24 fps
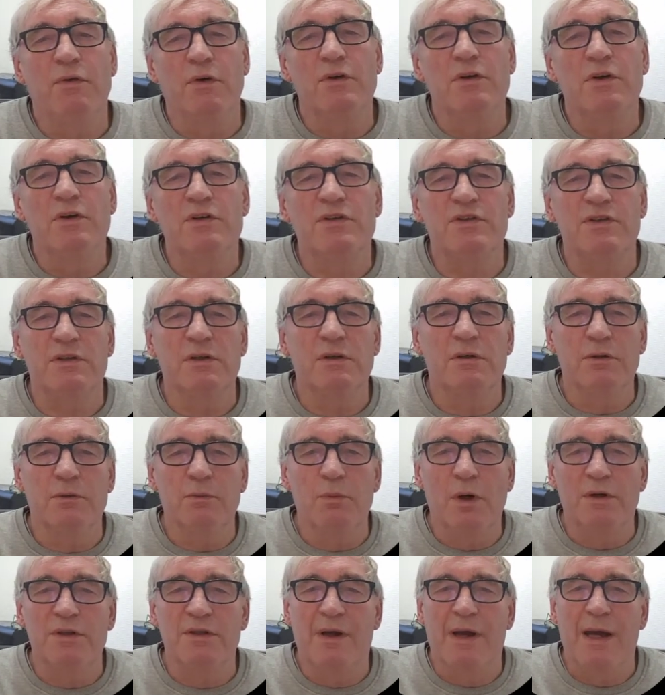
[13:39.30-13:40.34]
have understood
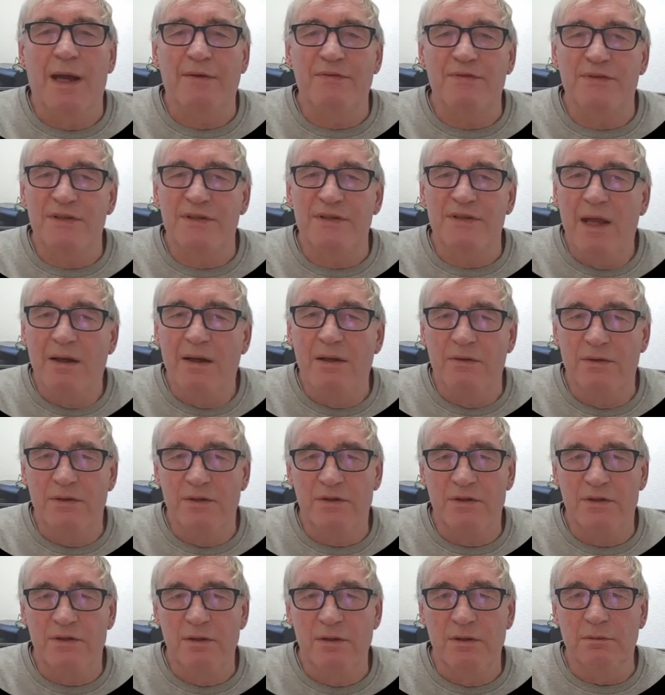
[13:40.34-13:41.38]
what I have said
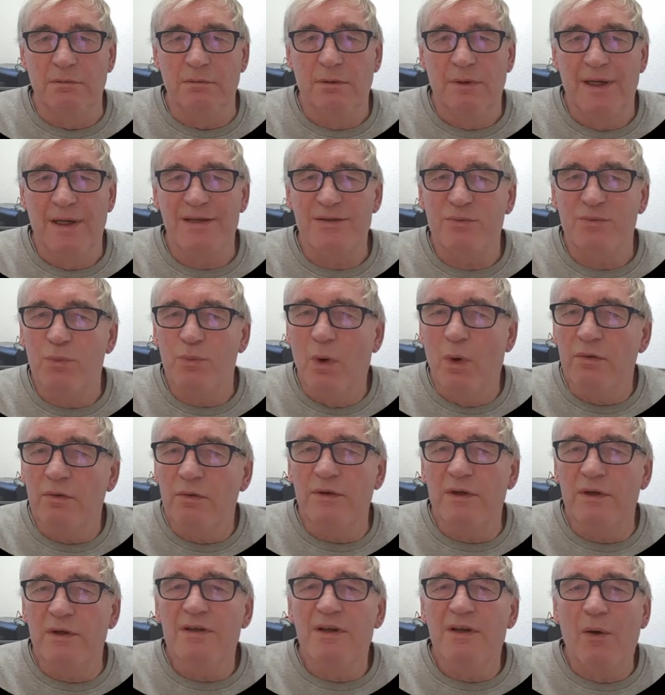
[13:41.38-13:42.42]
hitherto, it's one
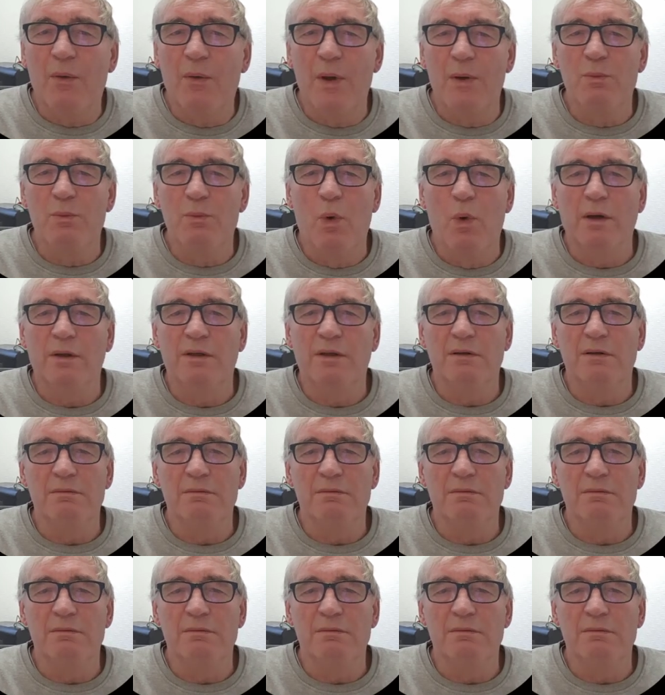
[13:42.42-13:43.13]
thing knowing what